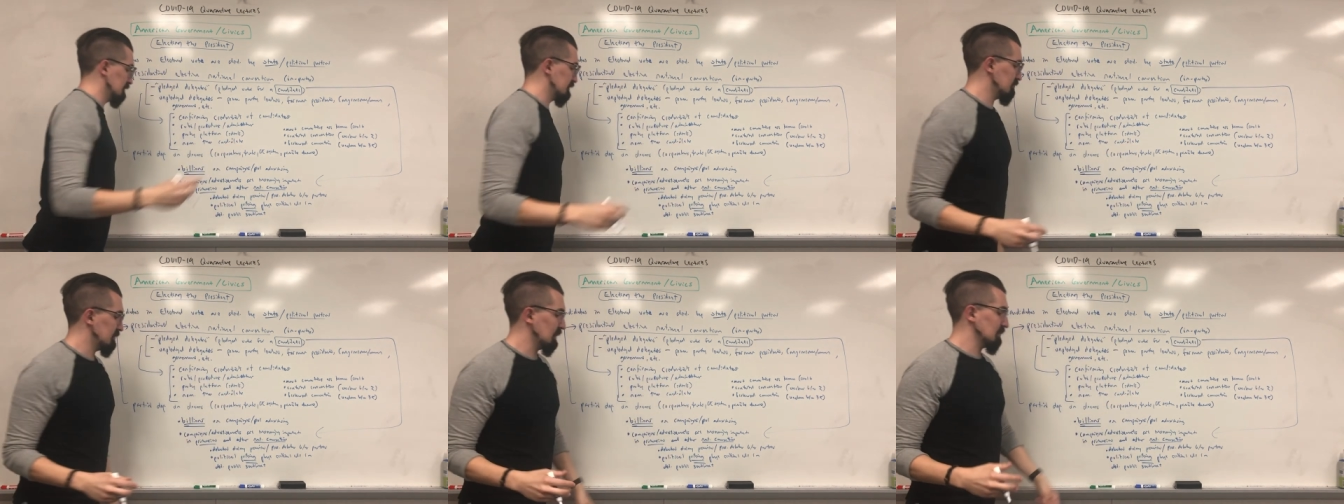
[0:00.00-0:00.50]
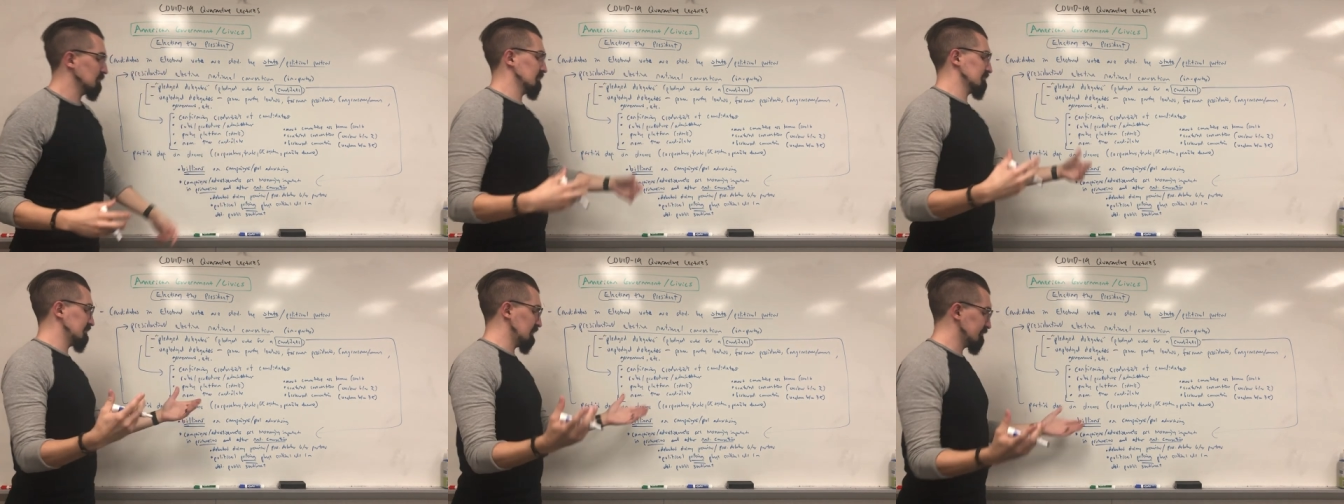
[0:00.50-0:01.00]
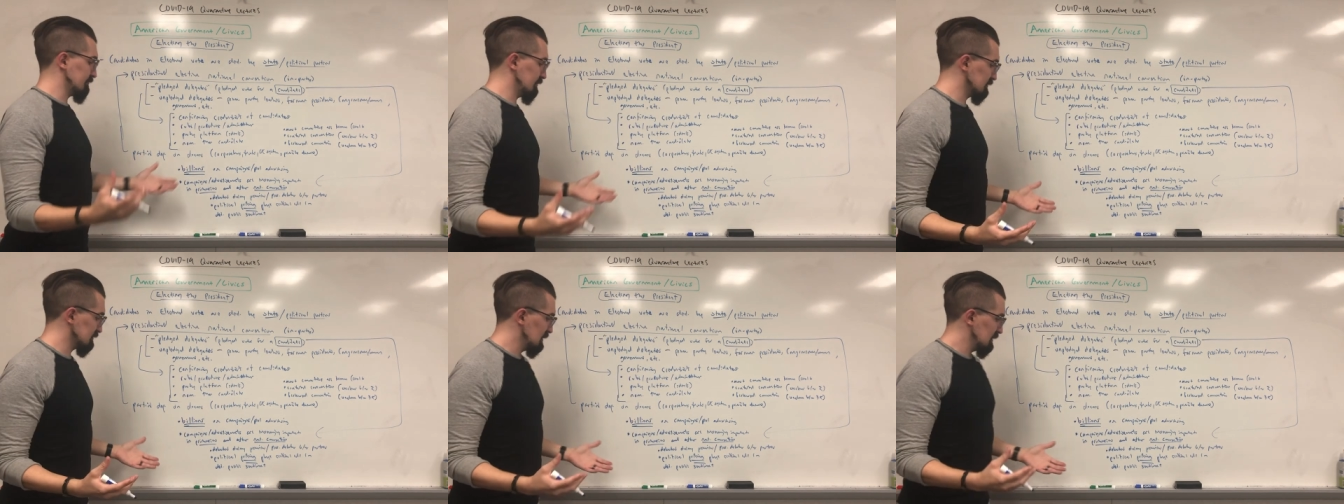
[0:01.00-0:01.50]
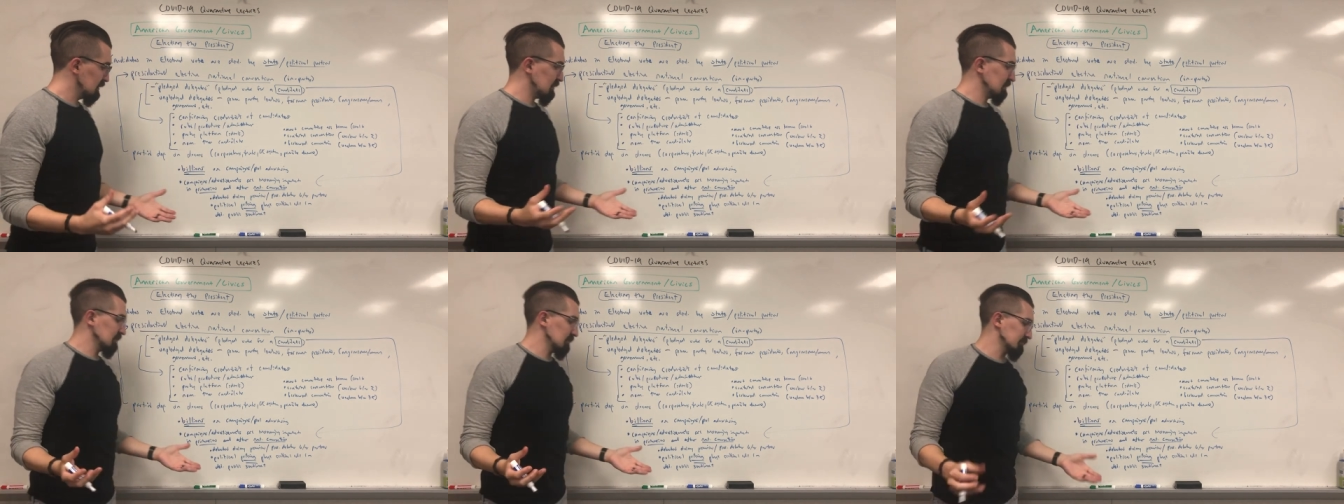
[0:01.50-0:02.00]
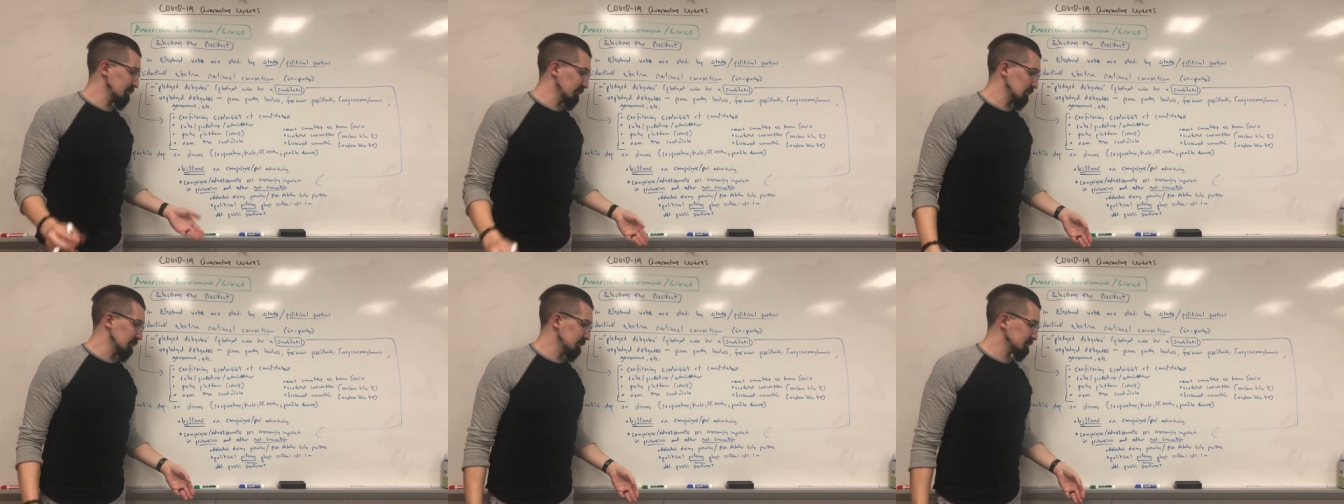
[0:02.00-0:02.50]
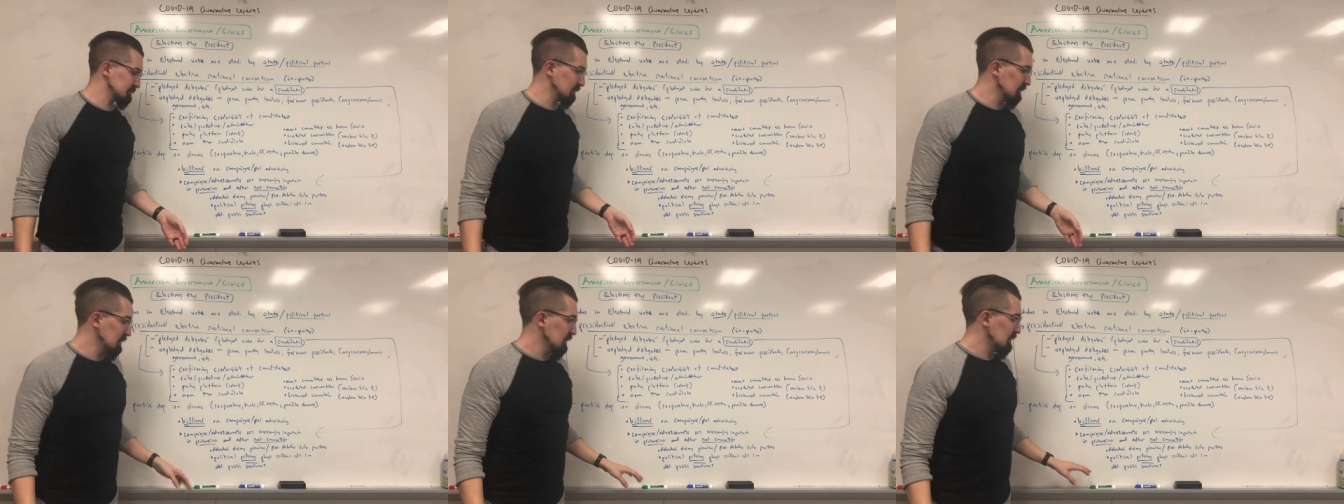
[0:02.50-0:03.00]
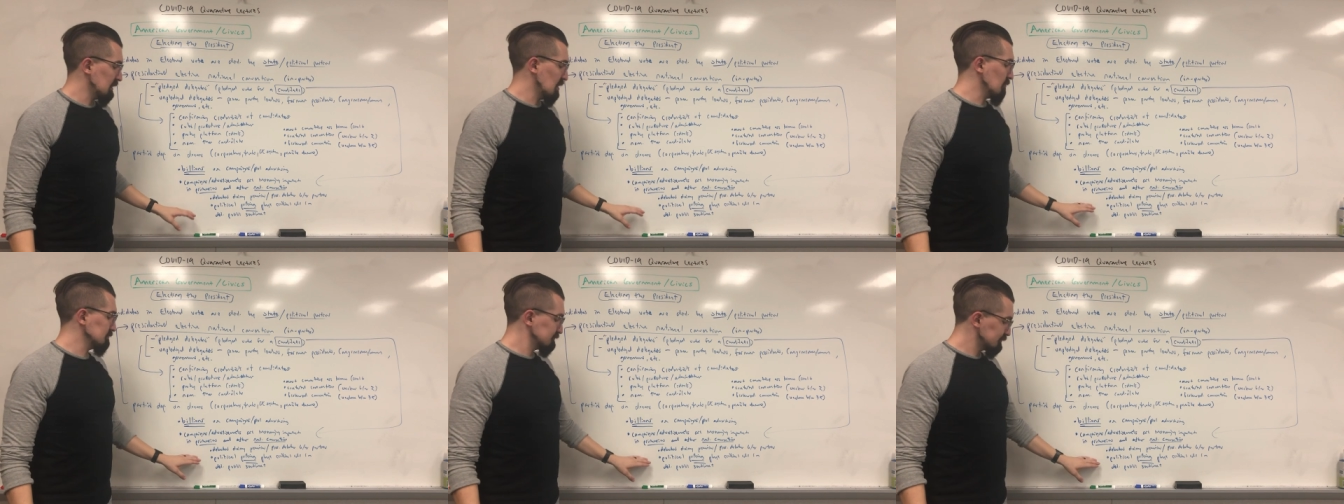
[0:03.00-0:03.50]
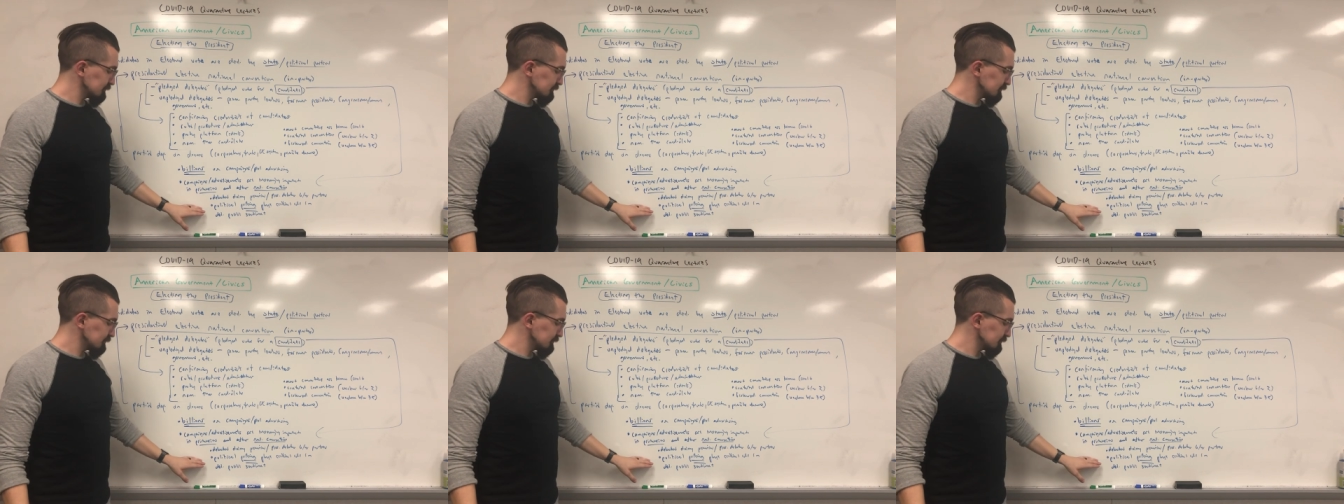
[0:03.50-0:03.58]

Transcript: won the debate, who they're favoring in the upcoming election, how